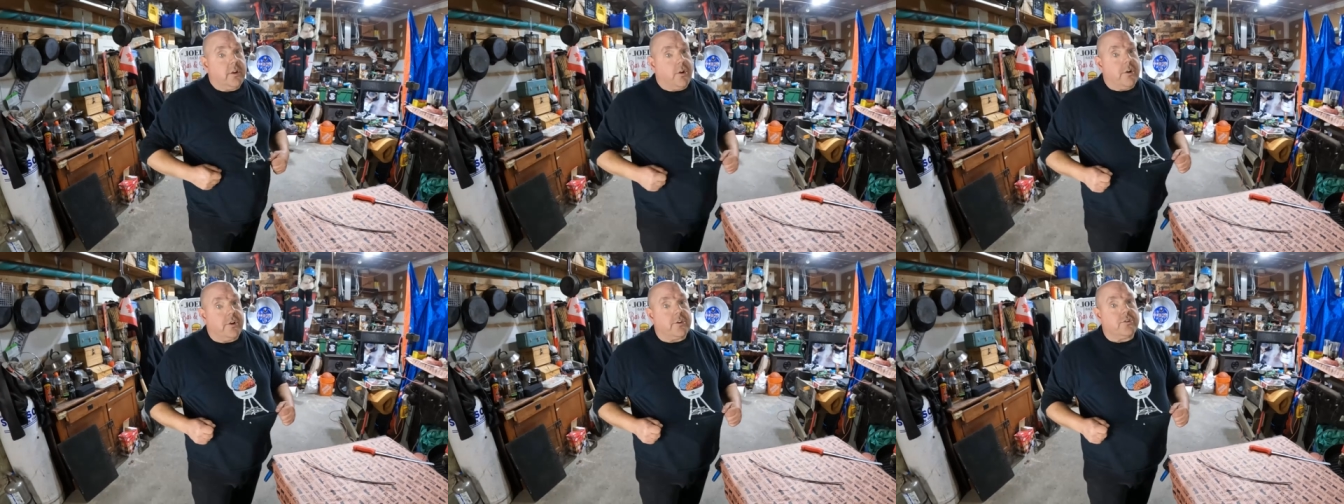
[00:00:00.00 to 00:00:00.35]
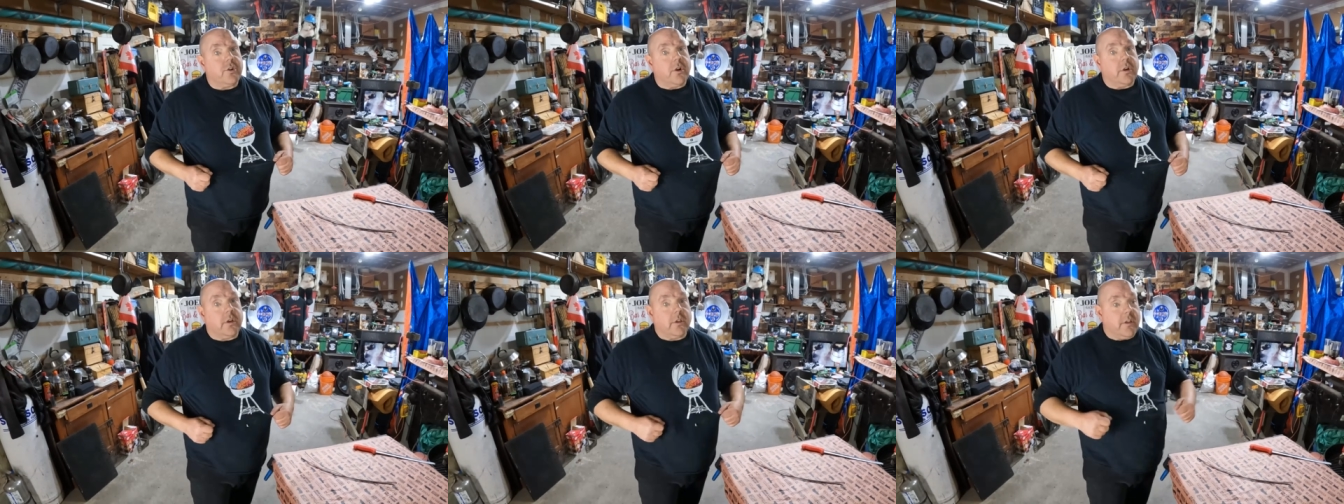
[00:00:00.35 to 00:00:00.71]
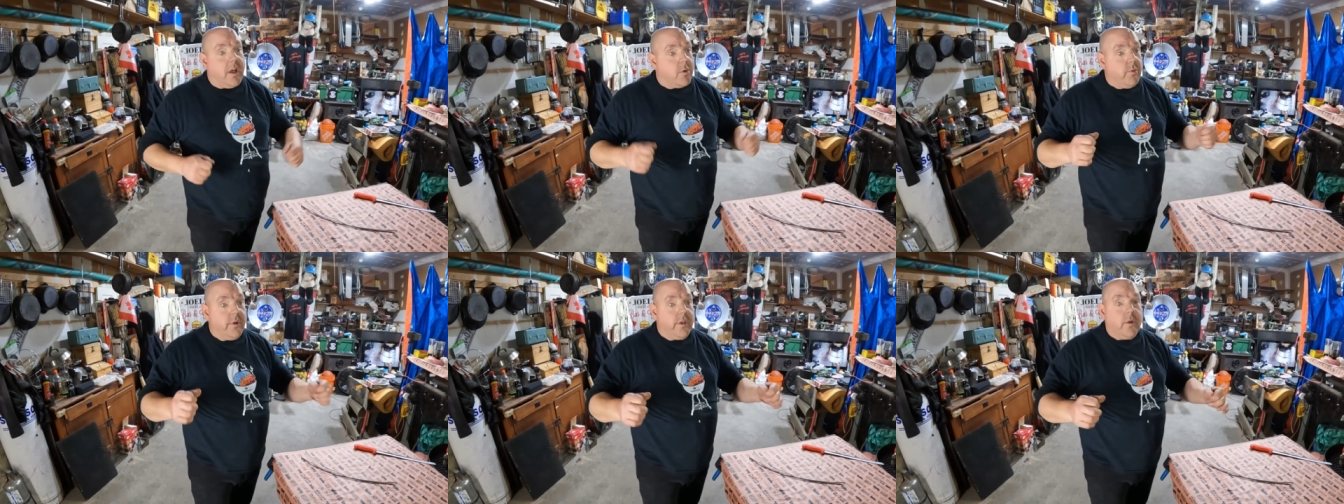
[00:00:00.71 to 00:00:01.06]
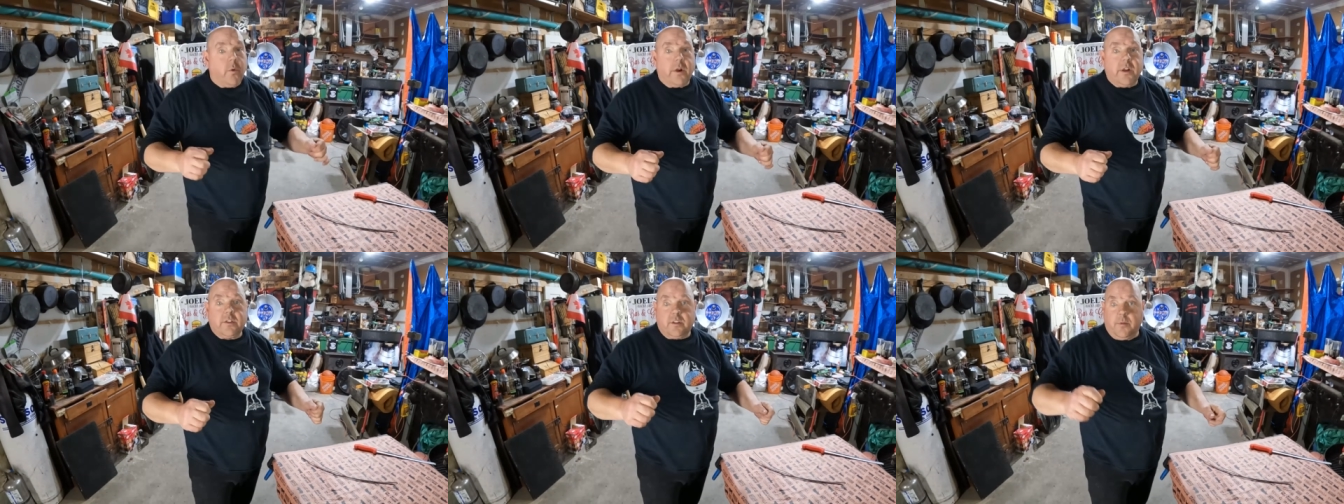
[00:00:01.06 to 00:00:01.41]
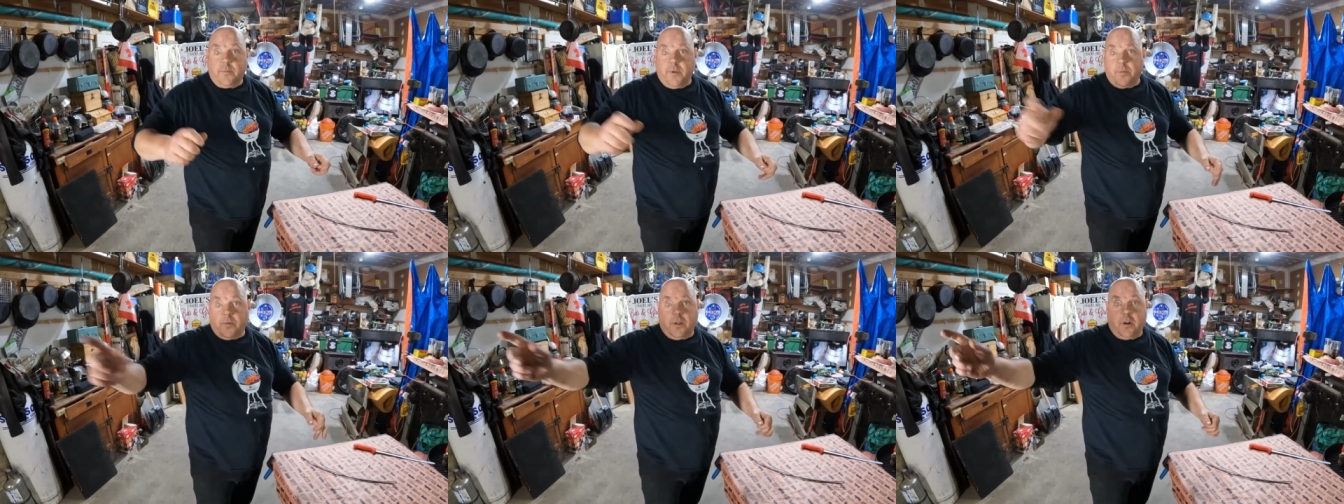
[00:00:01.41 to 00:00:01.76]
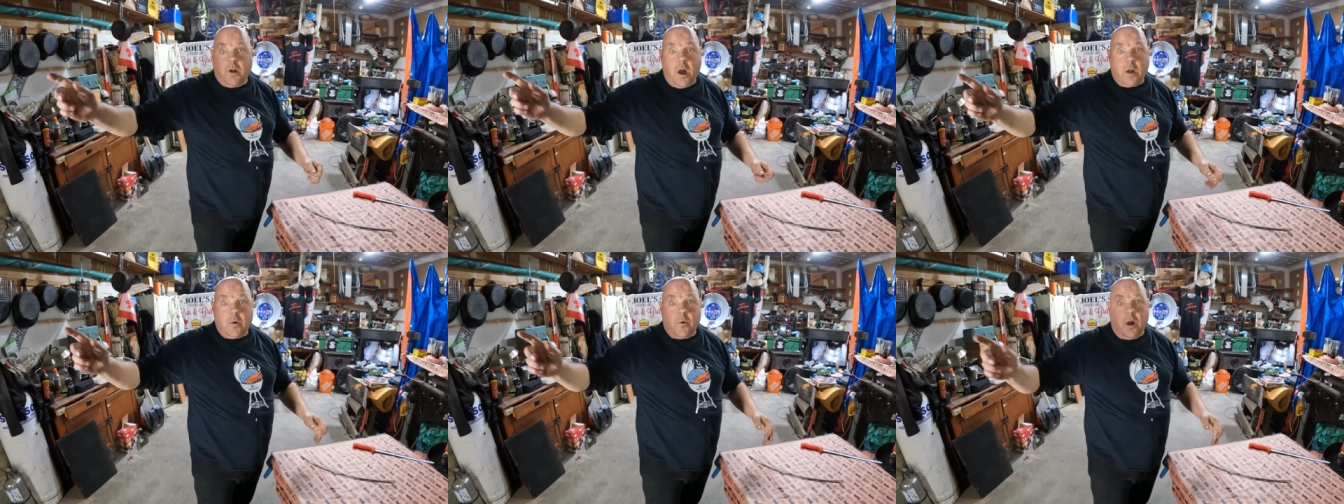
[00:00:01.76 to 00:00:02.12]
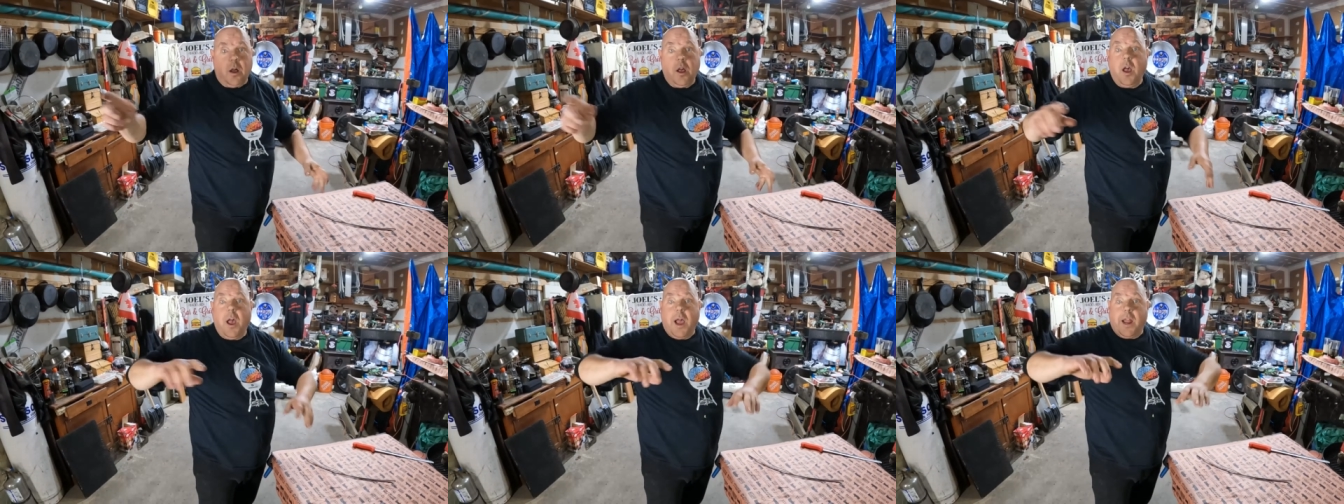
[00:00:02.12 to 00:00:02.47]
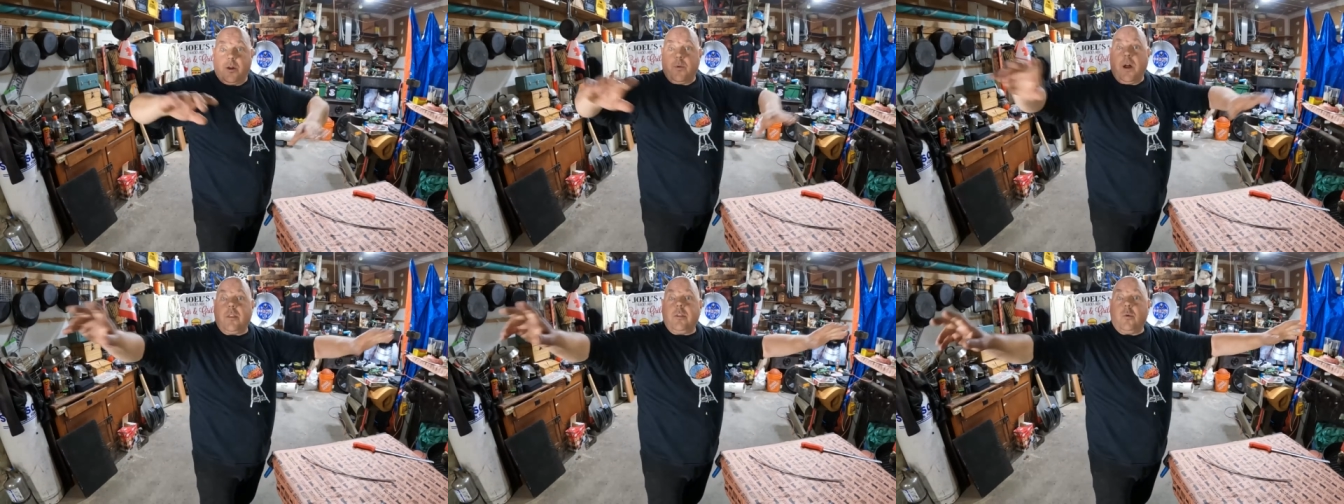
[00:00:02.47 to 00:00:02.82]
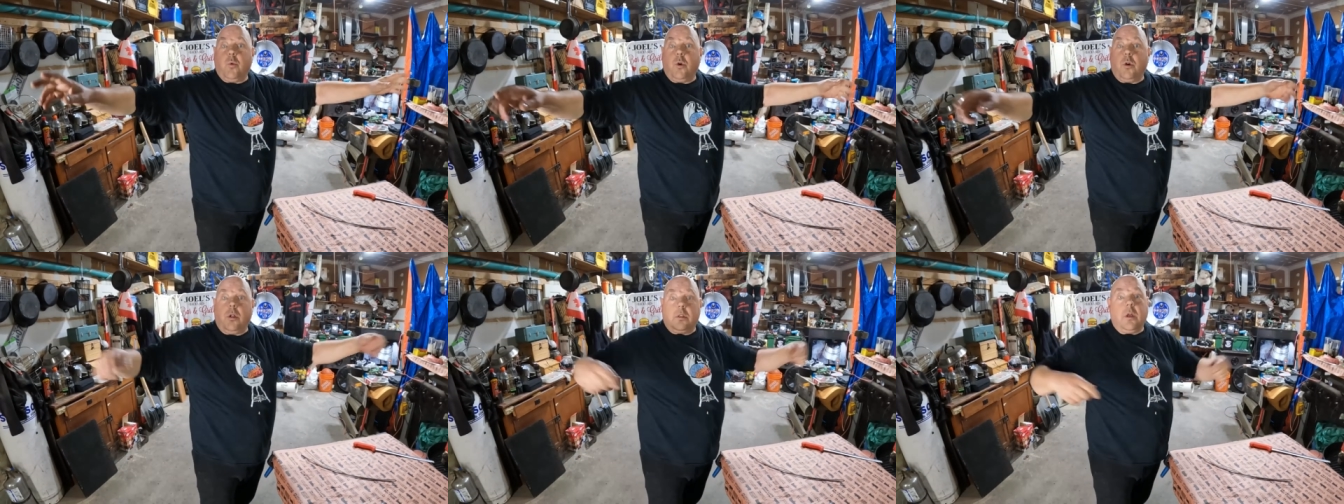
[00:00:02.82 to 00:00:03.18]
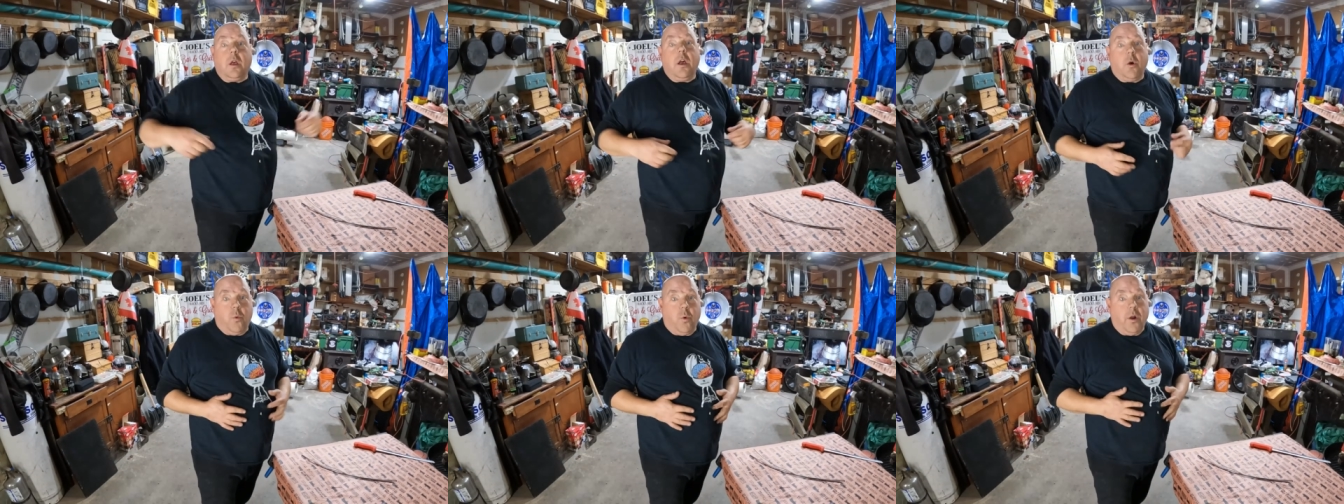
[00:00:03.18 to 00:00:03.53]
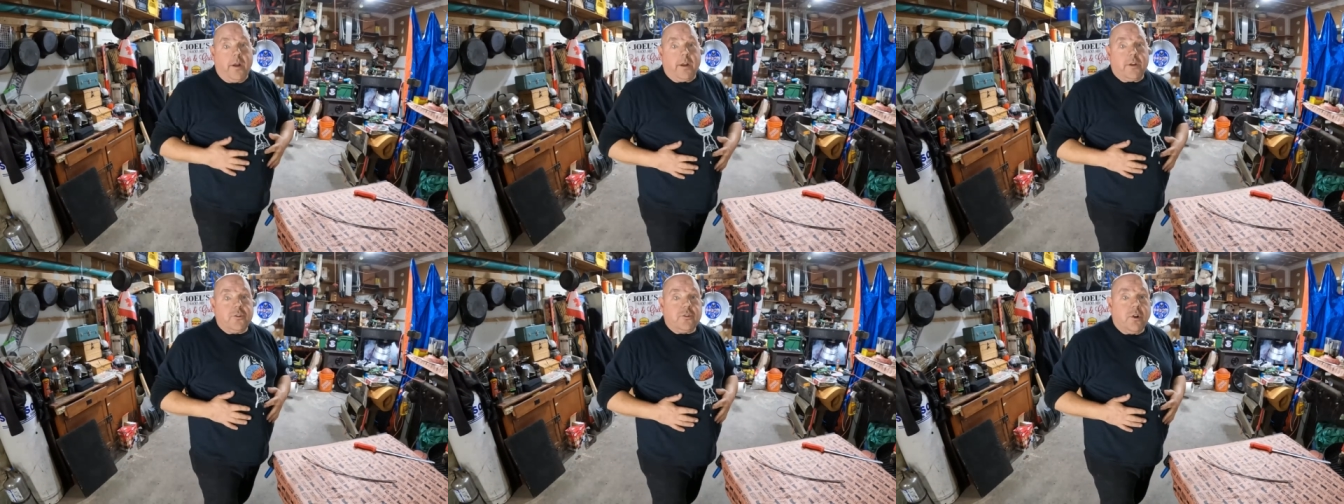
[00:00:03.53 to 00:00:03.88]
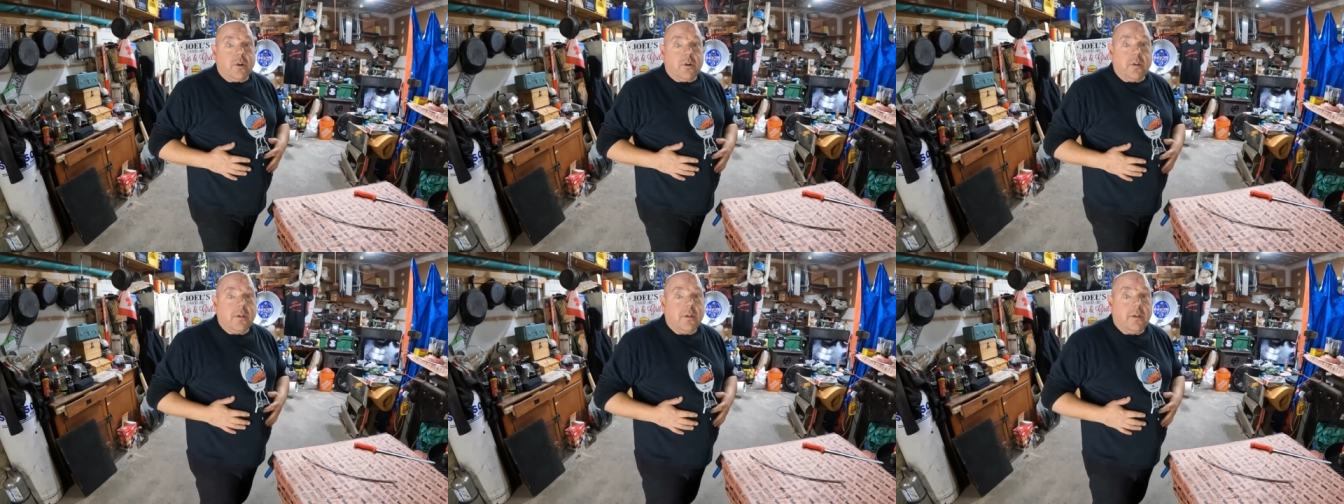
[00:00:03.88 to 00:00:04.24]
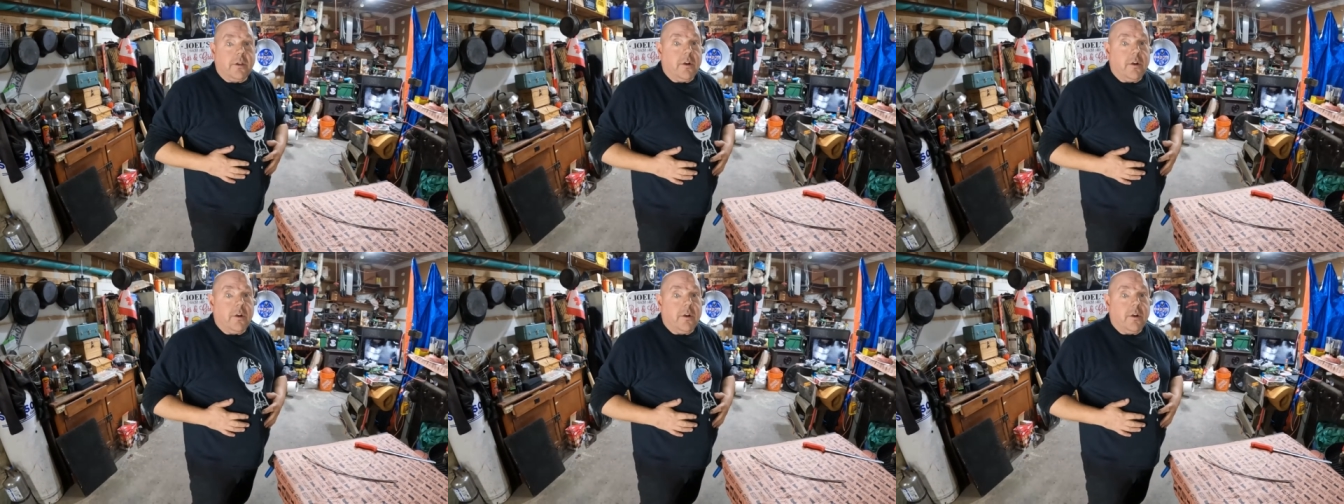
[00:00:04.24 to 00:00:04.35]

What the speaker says: can earn a shirt, because I really want to see people in Ottawa and around the world wearing a shirt.